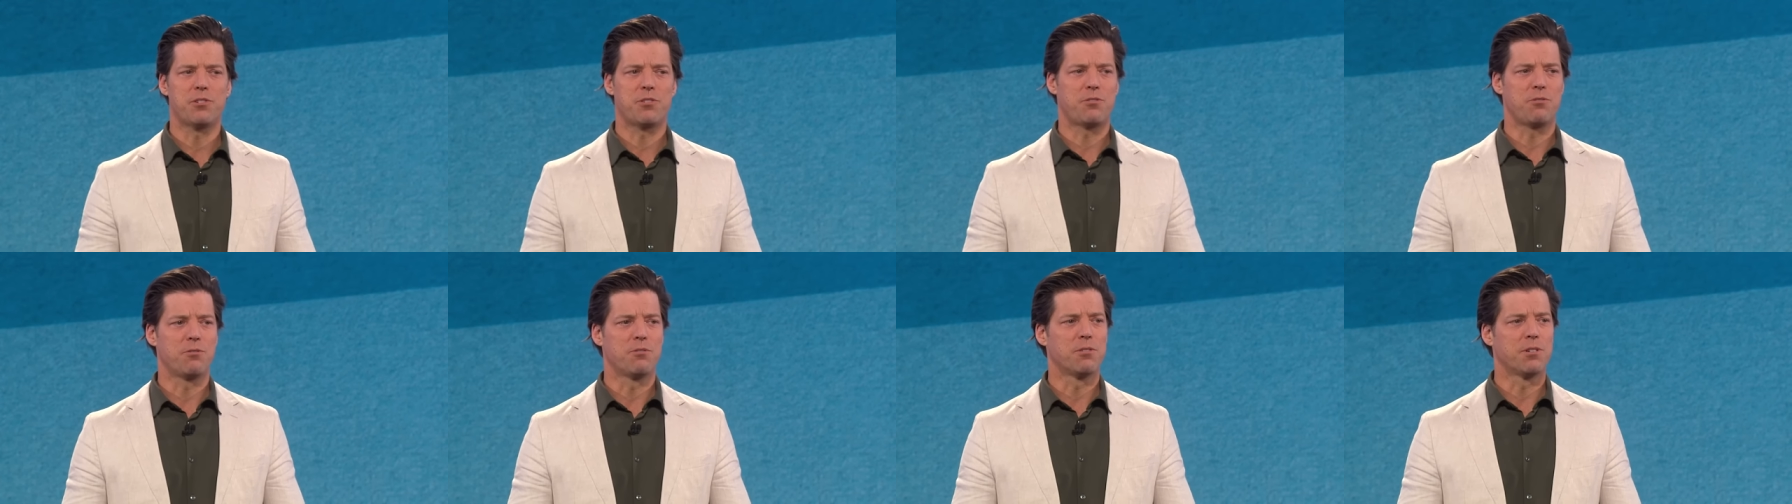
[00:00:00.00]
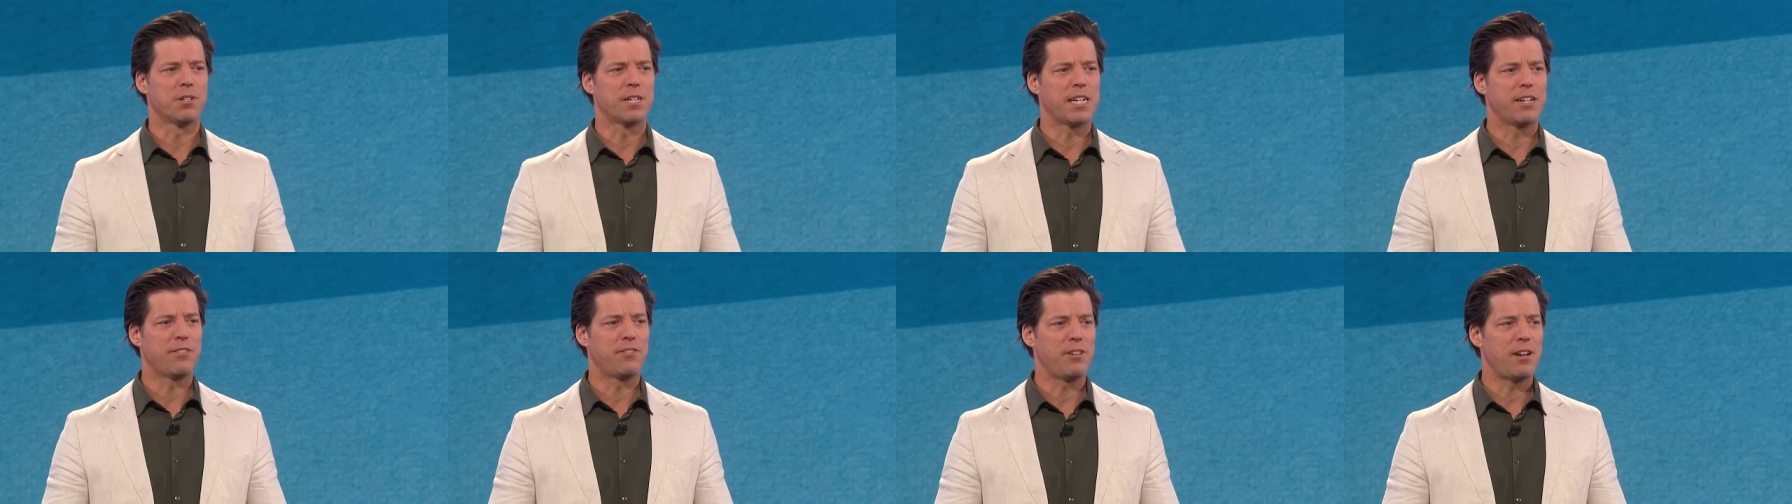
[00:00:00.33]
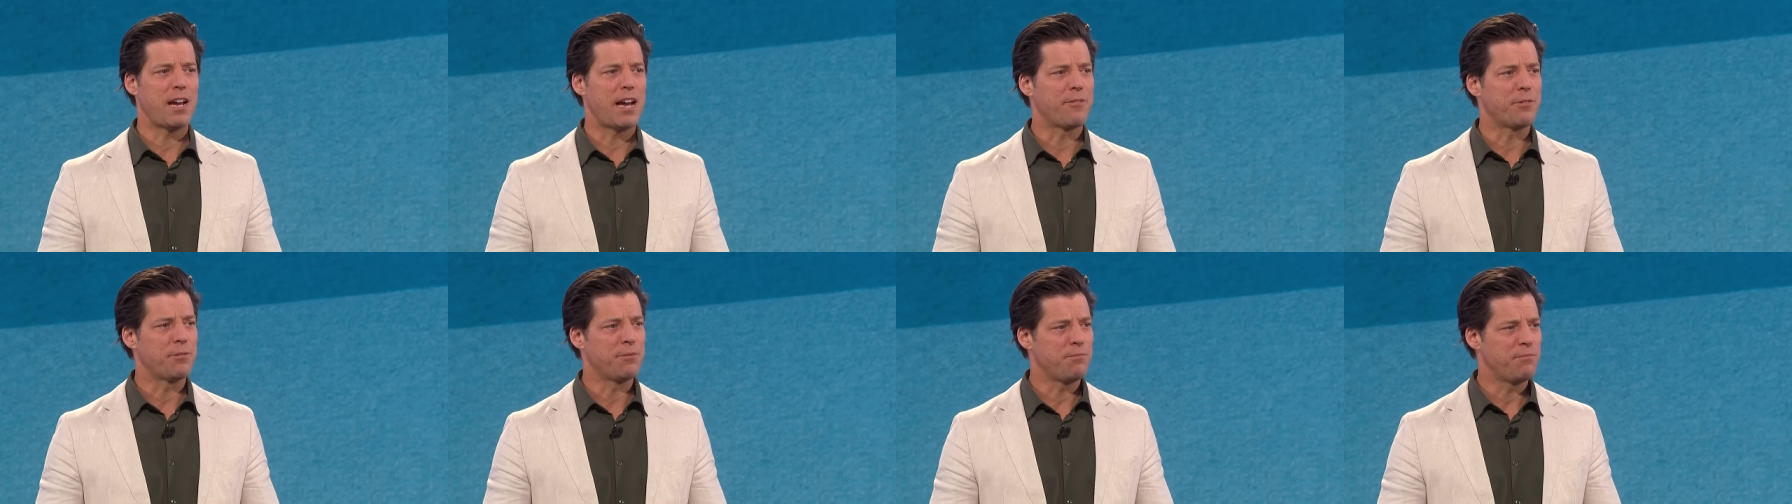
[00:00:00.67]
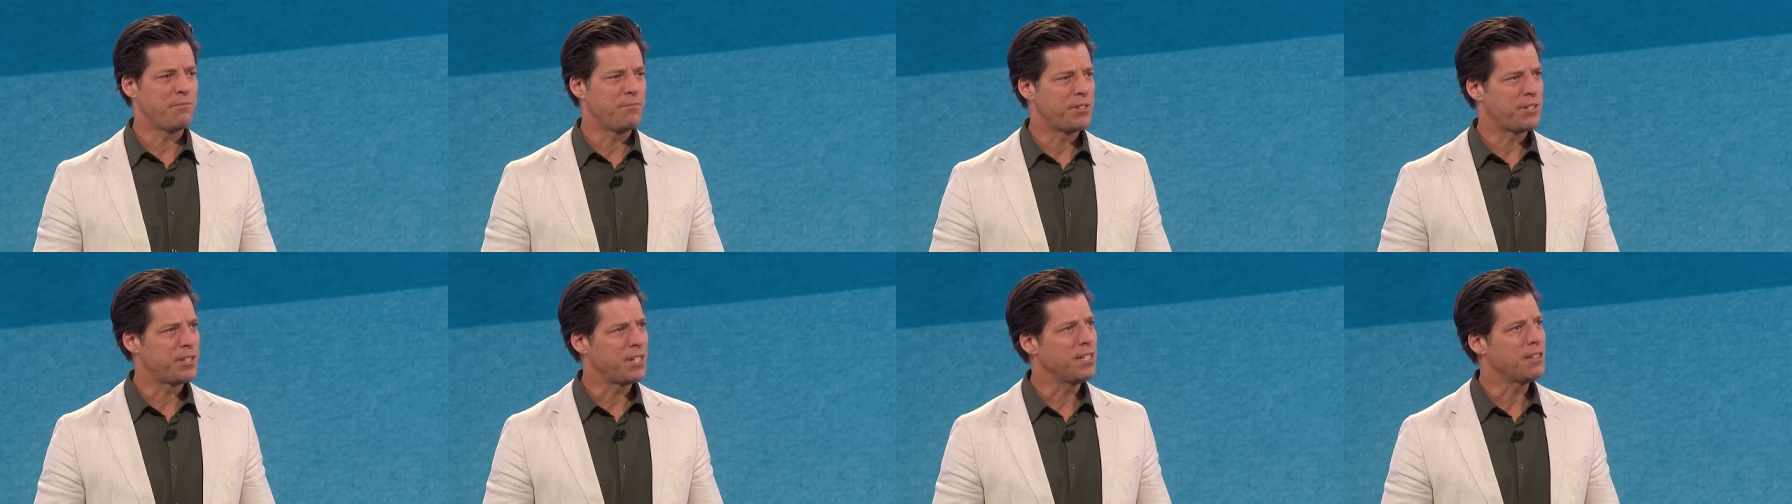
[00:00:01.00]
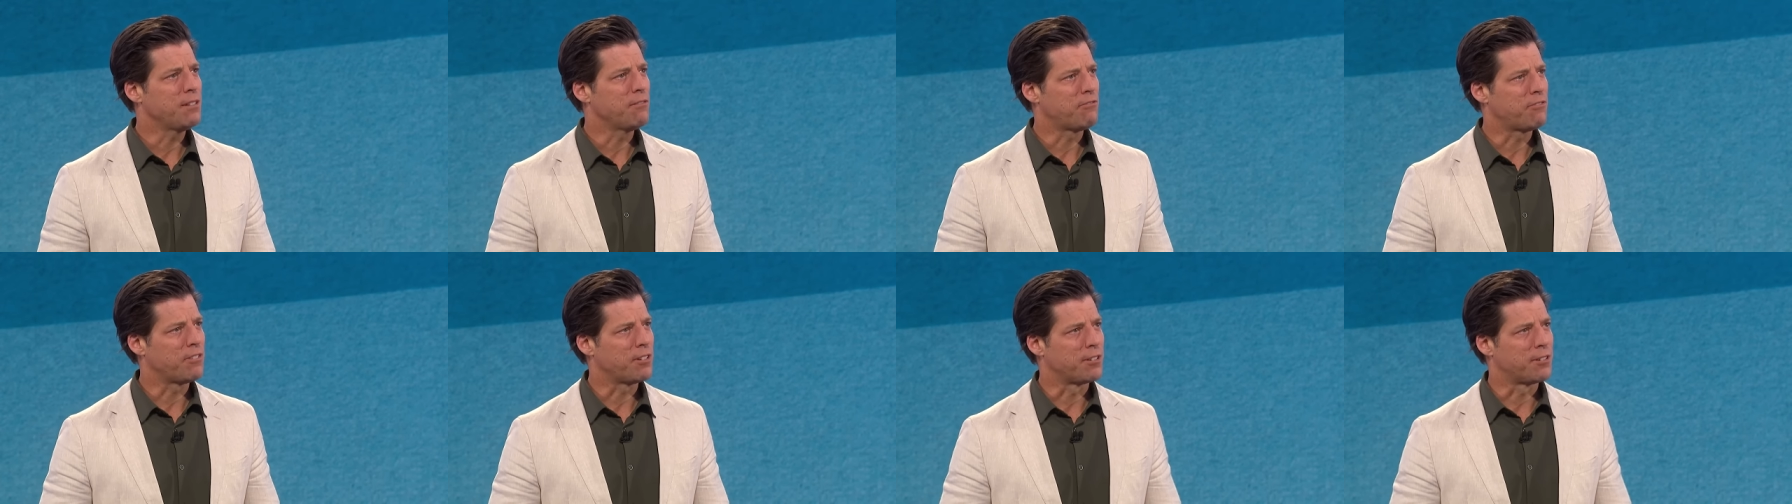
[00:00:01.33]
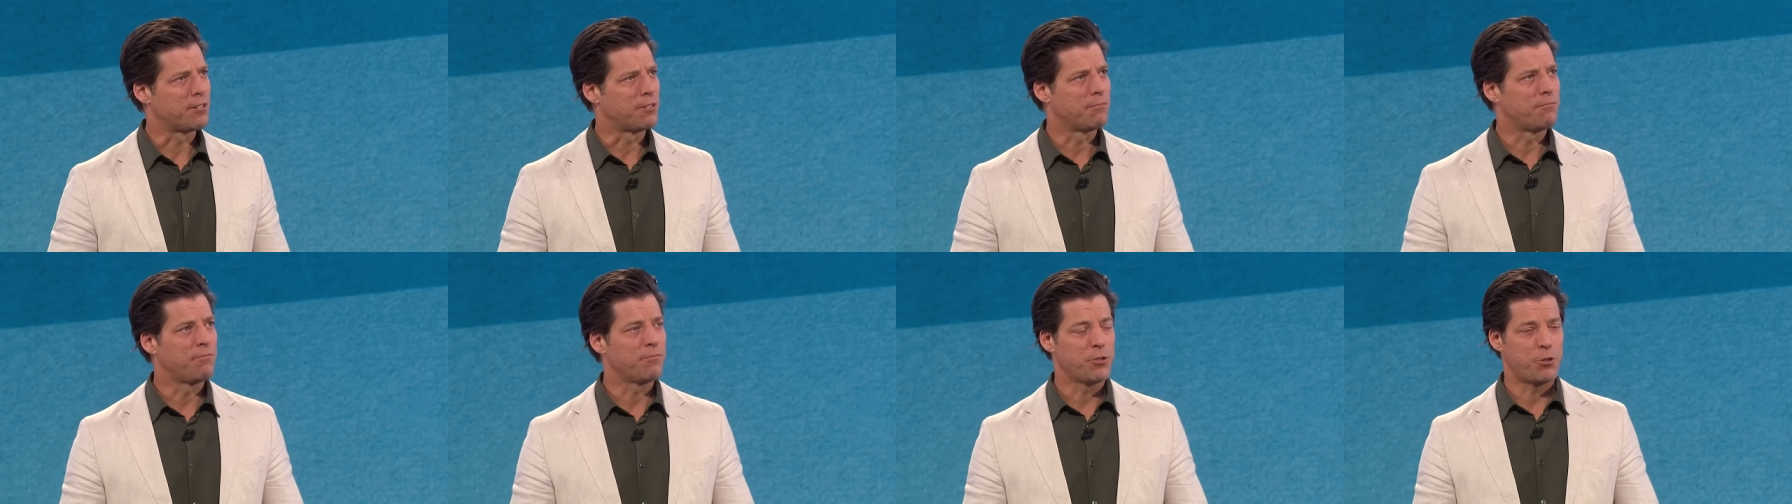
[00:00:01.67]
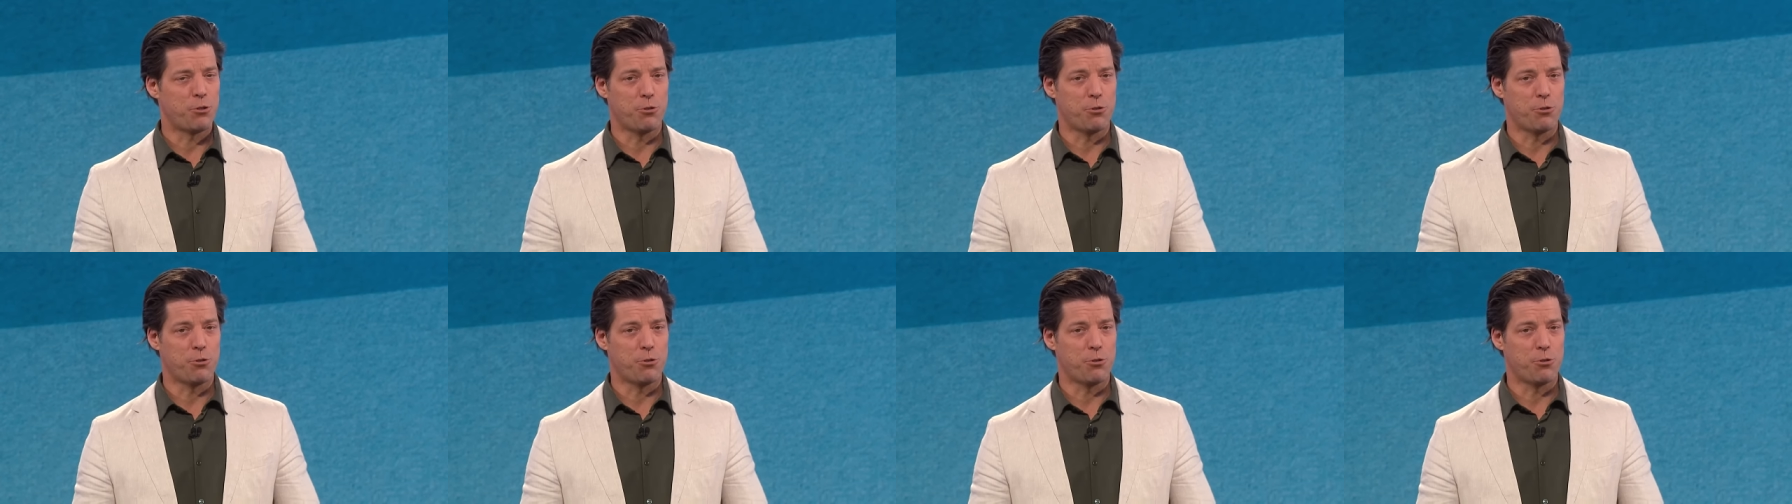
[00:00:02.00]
story, if you haven't seen the film,